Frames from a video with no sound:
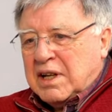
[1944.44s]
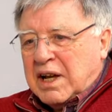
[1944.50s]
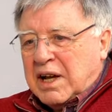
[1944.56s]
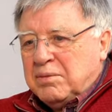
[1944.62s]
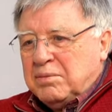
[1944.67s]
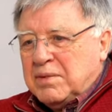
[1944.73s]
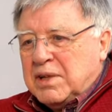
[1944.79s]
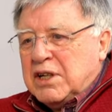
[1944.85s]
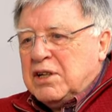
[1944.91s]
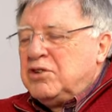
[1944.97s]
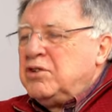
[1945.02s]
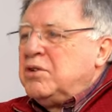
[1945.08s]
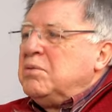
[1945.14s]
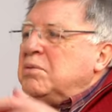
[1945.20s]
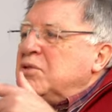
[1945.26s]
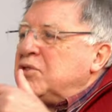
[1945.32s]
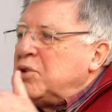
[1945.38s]
Um,
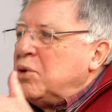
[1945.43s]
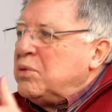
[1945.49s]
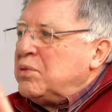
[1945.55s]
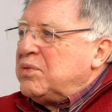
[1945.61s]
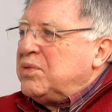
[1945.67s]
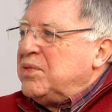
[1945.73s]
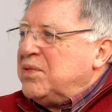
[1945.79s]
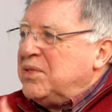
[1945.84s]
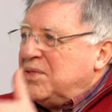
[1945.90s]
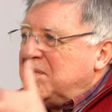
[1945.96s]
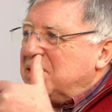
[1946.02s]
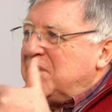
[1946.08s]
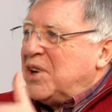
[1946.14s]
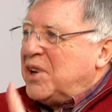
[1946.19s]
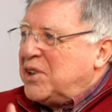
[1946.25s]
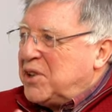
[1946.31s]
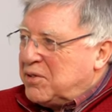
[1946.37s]
so
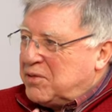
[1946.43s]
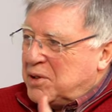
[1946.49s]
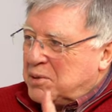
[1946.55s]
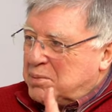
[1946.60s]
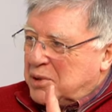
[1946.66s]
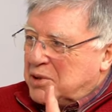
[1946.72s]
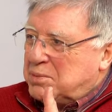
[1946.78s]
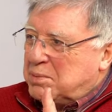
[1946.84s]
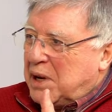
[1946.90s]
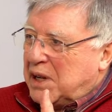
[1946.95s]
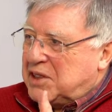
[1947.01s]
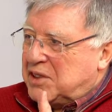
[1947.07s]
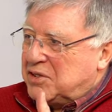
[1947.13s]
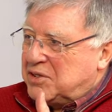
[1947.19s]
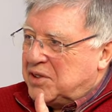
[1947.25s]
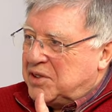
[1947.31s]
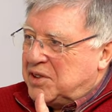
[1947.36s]
there are different
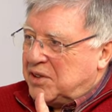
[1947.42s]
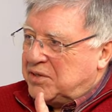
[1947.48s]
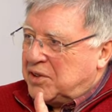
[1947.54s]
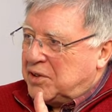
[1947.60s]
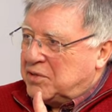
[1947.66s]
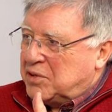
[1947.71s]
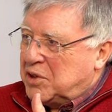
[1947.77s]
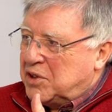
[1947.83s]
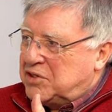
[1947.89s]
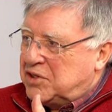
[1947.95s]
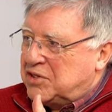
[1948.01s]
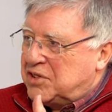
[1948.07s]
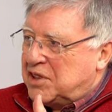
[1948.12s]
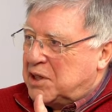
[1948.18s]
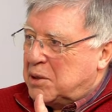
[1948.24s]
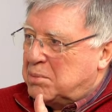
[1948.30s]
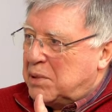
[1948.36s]
perspectives and different
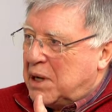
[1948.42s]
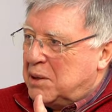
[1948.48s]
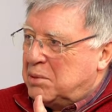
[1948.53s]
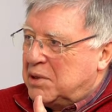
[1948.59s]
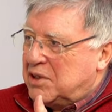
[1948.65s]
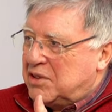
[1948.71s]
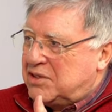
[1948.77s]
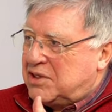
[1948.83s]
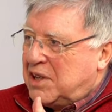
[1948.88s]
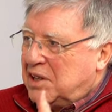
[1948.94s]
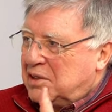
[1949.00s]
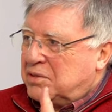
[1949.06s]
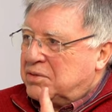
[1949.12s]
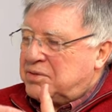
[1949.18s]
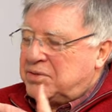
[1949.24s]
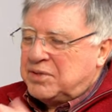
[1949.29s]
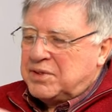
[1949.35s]
voices in the Bible
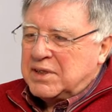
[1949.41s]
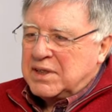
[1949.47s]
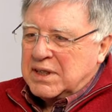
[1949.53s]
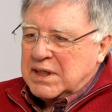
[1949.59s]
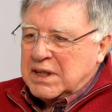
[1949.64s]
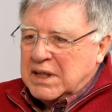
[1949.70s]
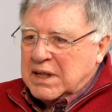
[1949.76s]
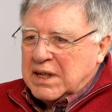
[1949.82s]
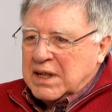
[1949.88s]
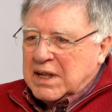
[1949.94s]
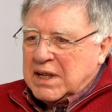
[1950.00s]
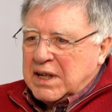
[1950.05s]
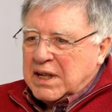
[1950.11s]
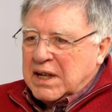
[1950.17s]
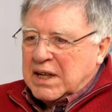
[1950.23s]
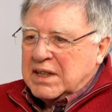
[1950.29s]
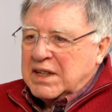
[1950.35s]
itself.
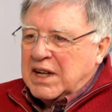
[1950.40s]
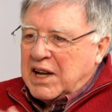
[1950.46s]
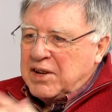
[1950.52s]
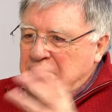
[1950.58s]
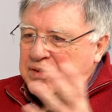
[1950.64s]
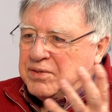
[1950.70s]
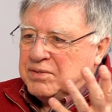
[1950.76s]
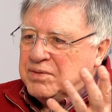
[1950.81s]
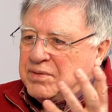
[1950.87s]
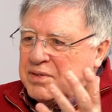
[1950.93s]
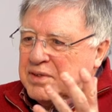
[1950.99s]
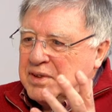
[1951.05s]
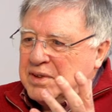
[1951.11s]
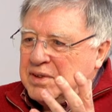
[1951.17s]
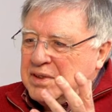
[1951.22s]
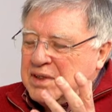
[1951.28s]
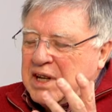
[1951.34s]
Life,
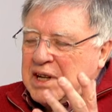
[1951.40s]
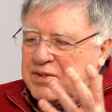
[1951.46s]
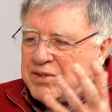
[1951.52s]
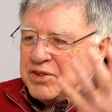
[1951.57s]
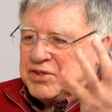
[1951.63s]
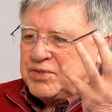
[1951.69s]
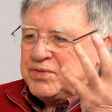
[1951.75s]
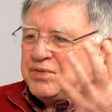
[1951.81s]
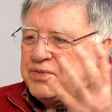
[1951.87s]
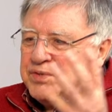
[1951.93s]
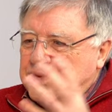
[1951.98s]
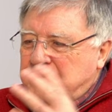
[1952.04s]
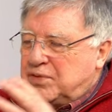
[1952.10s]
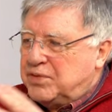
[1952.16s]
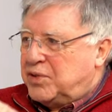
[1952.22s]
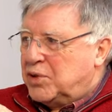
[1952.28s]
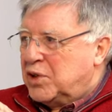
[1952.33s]
life is
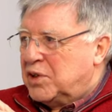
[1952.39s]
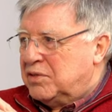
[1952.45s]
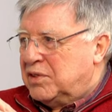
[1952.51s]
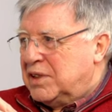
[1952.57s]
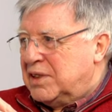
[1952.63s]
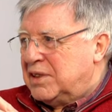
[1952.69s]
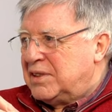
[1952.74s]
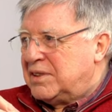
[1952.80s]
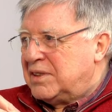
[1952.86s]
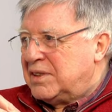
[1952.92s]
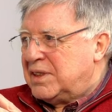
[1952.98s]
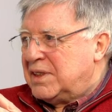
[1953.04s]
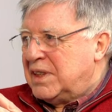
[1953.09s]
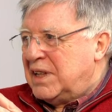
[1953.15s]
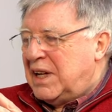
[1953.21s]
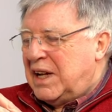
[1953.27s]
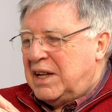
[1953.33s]
full of it.
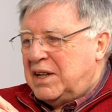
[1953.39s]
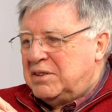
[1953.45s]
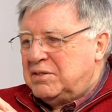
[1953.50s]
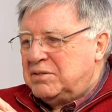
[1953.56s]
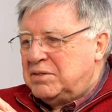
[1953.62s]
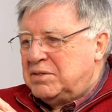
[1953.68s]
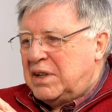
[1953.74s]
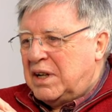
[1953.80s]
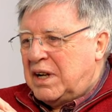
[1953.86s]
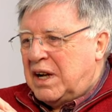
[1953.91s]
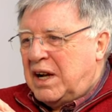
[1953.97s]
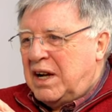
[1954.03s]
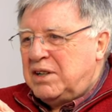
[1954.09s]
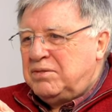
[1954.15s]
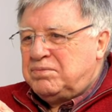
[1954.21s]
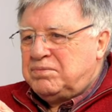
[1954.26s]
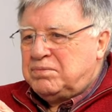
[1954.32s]
Uh,
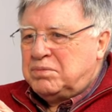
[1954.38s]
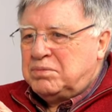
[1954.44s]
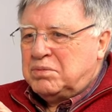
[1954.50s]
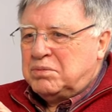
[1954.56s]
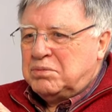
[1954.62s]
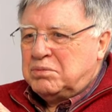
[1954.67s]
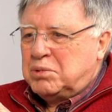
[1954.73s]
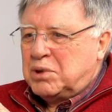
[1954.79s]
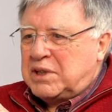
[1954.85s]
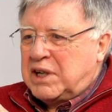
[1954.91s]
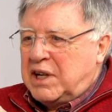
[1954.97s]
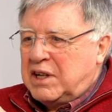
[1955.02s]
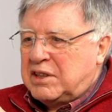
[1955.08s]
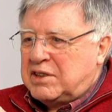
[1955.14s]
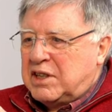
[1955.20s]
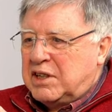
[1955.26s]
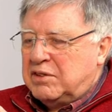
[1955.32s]
I would
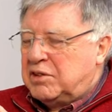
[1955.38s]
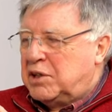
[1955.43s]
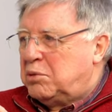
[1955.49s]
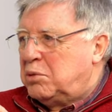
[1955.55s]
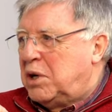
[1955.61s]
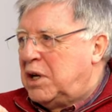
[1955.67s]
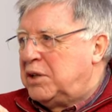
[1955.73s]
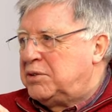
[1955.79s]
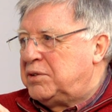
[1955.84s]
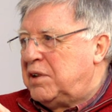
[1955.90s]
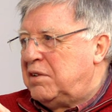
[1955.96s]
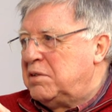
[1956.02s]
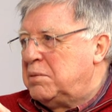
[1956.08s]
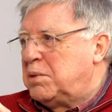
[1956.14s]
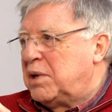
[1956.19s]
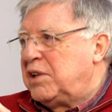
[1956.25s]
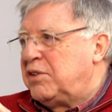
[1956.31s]
hate to live in a world where
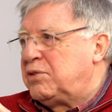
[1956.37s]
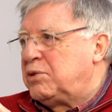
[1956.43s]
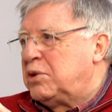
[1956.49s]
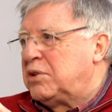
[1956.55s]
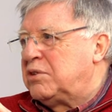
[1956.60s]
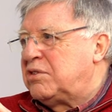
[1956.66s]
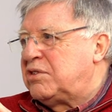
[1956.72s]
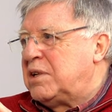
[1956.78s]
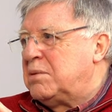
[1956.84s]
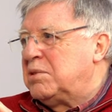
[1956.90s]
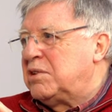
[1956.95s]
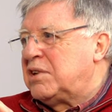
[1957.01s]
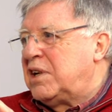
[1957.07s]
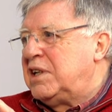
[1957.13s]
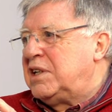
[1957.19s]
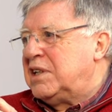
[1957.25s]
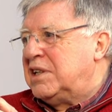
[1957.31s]
everybody thought the same
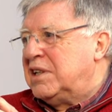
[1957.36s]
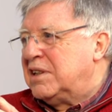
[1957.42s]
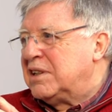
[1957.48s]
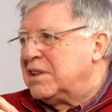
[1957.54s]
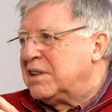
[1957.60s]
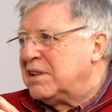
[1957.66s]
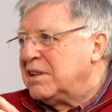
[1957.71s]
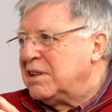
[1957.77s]
as I did.